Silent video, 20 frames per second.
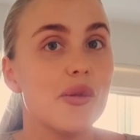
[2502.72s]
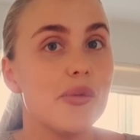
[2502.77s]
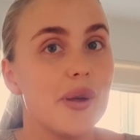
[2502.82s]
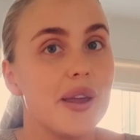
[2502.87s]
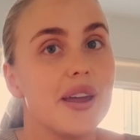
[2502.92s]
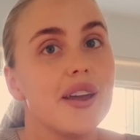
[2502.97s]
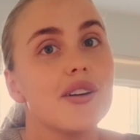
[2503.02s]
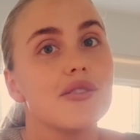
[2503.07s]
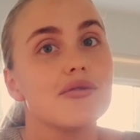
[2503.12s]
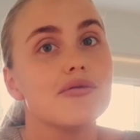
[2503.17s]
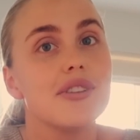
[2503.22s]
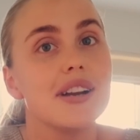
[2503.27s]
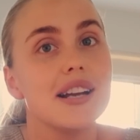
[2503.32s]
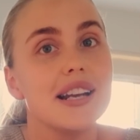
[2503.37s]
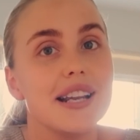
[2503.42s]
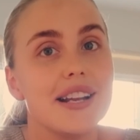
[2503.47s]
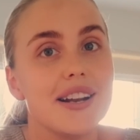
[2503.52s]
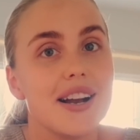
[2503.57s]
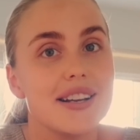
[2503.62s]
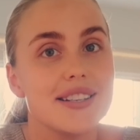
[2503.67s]
will be
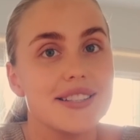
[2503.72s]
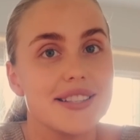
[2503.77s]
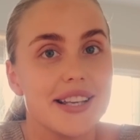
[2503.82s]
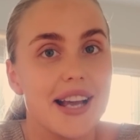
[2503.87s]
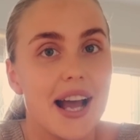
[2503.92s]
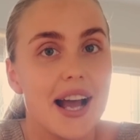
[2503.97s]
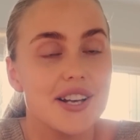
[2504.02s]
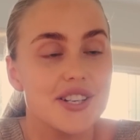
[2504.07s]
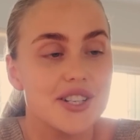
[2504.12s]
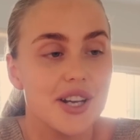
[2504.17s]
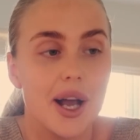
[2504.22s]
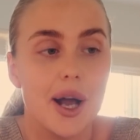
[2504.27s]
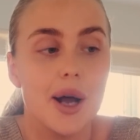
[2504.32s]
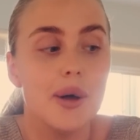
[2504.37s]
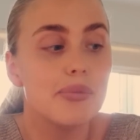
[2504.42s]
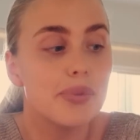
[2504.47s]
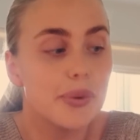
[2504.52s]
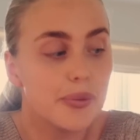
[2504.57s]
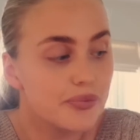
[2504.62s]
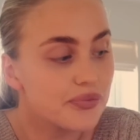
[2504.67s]
really nice to catch
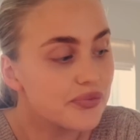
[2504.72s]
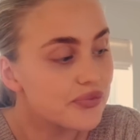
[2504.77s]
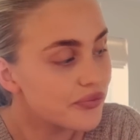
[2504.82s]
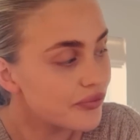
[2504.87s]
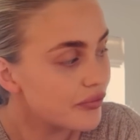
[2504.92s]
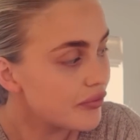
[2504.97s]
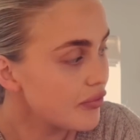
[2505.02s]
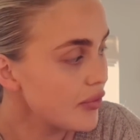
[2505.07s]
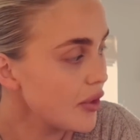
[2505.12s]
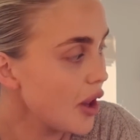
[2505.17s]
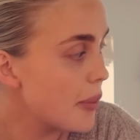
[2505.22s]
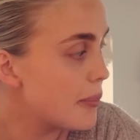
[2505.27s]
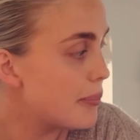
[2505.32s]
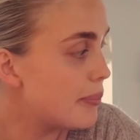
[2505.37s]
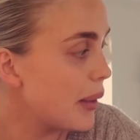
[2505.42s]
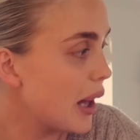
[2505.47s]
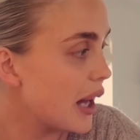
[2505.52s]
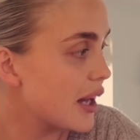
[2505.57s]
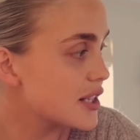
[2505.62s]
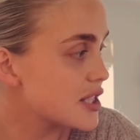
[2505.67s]
up.
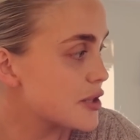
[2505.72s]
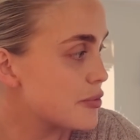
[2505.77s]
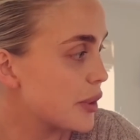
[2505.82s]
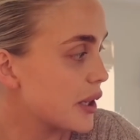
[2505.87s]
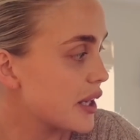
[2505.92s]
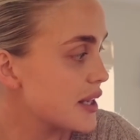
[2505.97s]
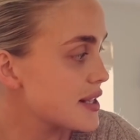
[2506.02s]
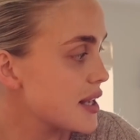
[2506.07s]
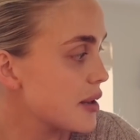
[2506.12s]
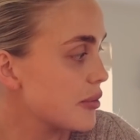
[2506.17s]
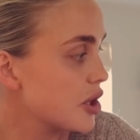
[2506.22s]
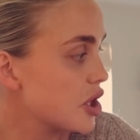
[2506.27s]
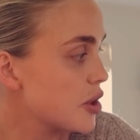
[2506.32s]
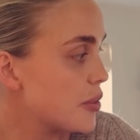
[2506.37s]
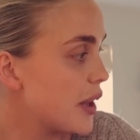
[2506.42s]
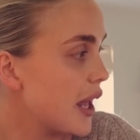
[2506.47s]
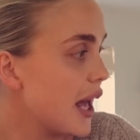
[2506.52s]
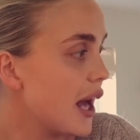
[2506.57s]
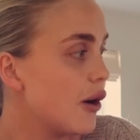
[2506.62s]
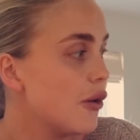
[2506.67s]
But because I'm going to
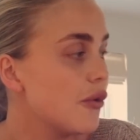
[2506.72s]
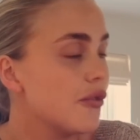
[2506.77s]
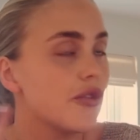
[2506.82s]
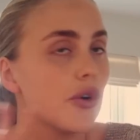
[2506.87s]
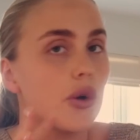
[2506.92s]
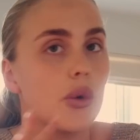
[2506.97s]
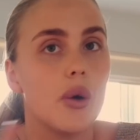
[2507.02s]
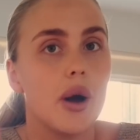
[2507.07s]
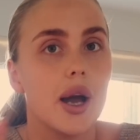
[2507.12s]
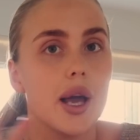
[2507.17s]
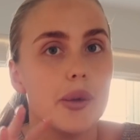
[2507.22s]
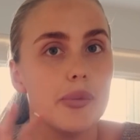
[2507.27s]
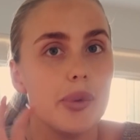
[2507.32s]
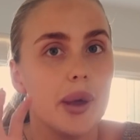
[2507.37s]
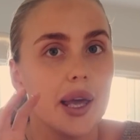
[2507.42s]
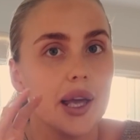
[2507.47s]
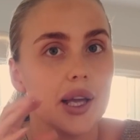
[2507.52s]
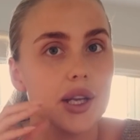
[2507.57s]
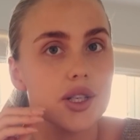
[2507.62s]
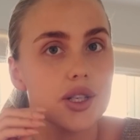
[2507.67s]
be out for quite a
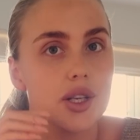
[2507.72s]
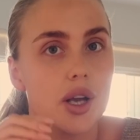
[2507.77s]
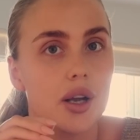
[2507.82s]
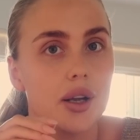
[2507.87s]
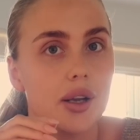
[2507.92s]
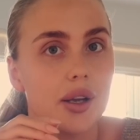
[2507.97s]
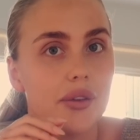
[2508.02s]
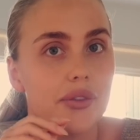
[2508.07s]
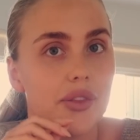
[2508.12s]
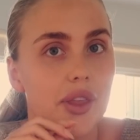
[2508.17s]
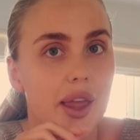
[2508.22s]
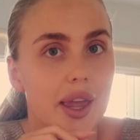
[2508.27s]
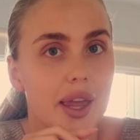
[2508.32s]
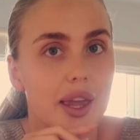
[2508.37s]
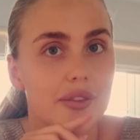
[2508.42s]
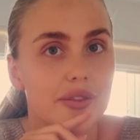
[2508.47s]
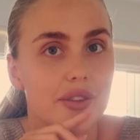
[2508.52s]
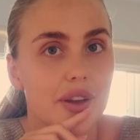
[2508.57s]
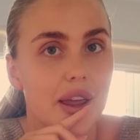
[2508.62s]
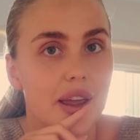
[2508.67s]
big chunk of the
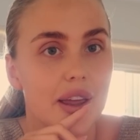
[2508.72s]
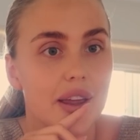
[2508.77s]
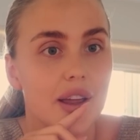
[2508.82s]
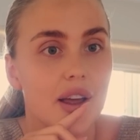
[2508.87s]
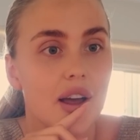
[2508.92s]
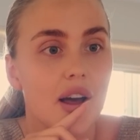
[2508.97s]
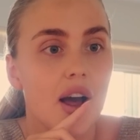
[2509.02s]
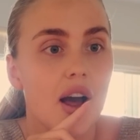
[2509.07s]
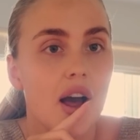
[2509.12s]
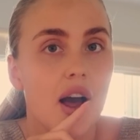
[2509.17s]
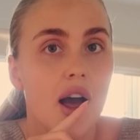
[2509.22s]
evening,